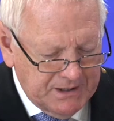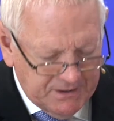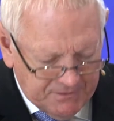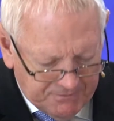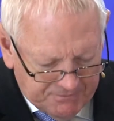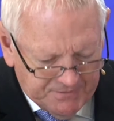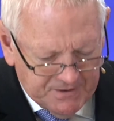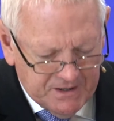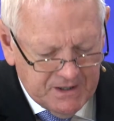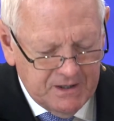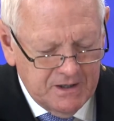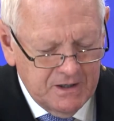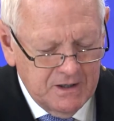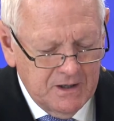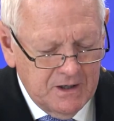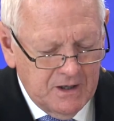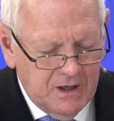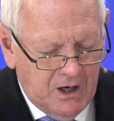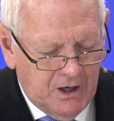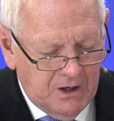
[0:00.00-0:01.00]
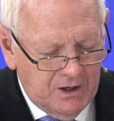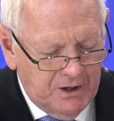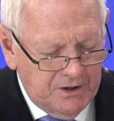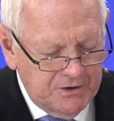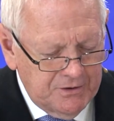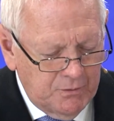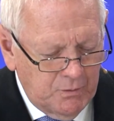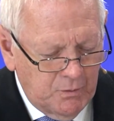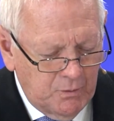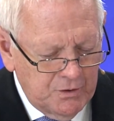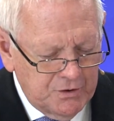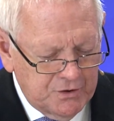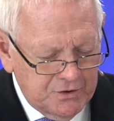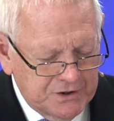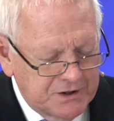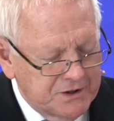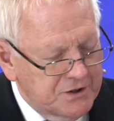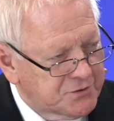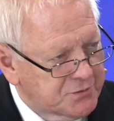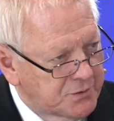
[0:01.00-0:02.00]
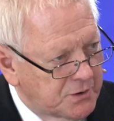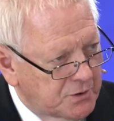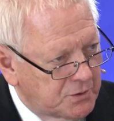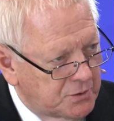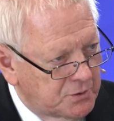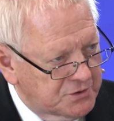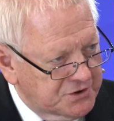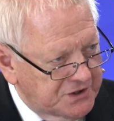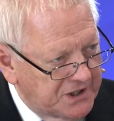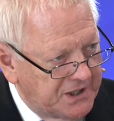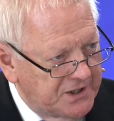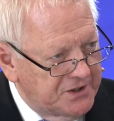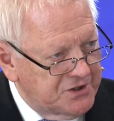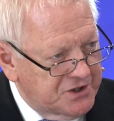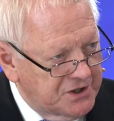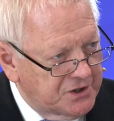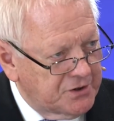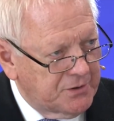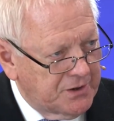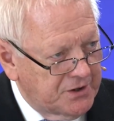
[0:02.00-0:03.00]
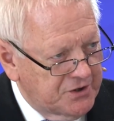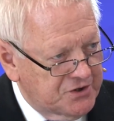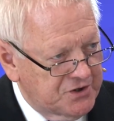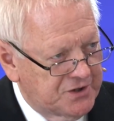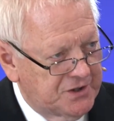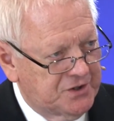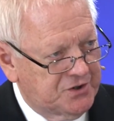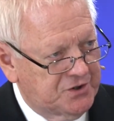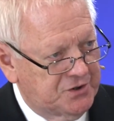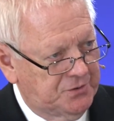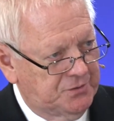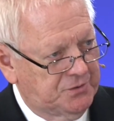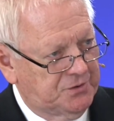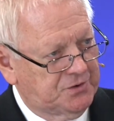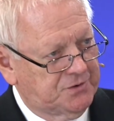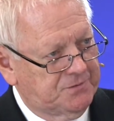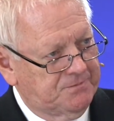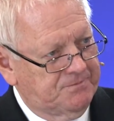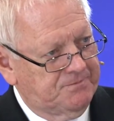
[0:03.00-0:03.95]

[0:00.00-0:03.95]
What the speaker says: NFV? And do you think this will cause integration issues?